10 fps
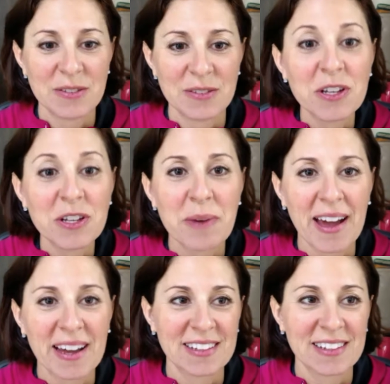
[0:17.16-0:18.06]

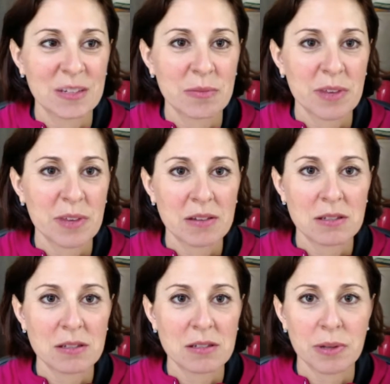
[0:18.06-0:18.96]
feedback. Something else
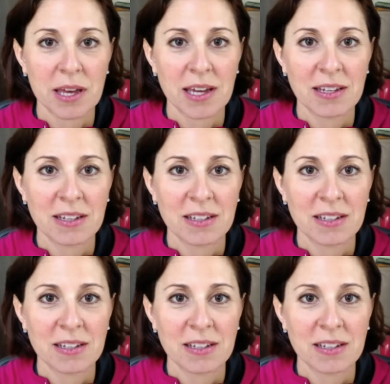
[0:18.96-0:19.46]
is playing.